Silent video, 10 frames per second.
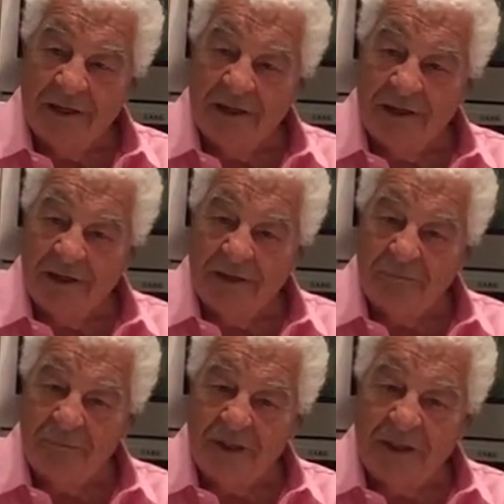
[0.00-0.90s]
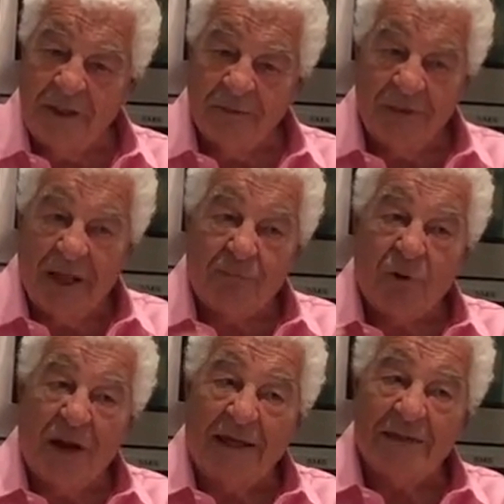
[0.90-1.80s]
a
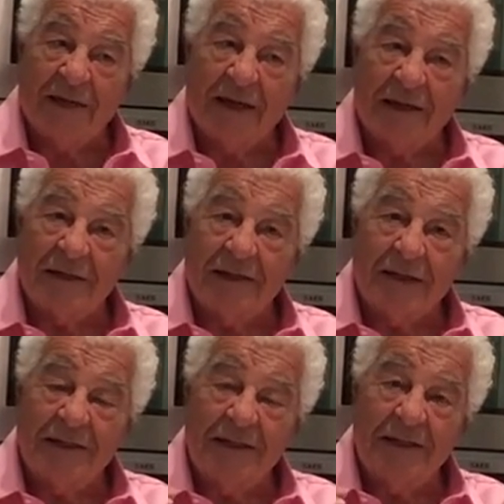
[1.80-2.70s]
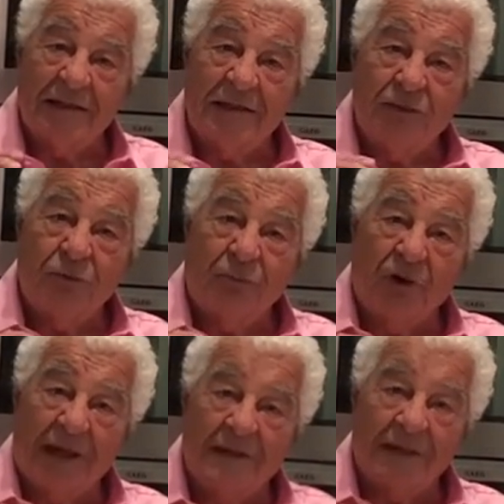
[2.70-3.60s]
polenta, I did a new
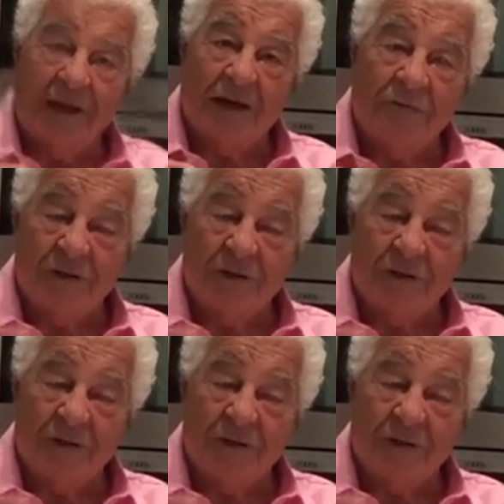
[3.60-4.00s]
polenta,